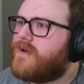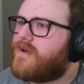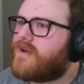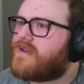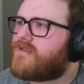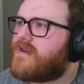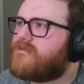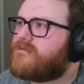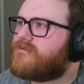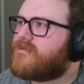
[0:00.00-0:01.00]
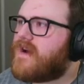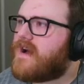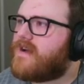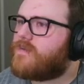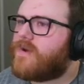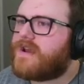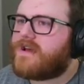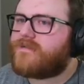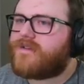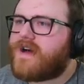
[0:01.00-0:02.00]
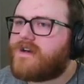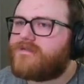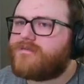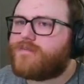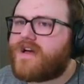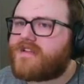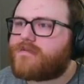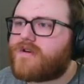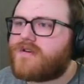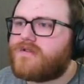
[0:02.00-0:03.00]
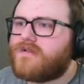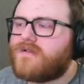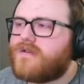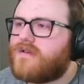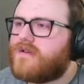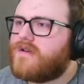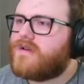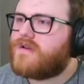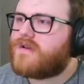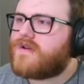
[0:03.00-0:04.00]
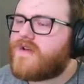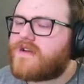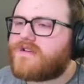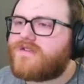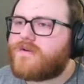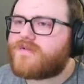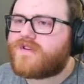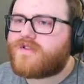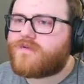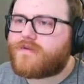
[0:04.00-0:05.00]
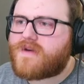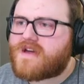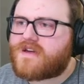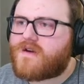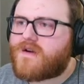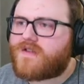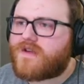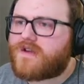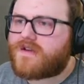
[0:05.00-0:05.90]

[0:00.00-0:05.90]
Okay, so I have five, one out of five plasma collected. There was another one back here, I think.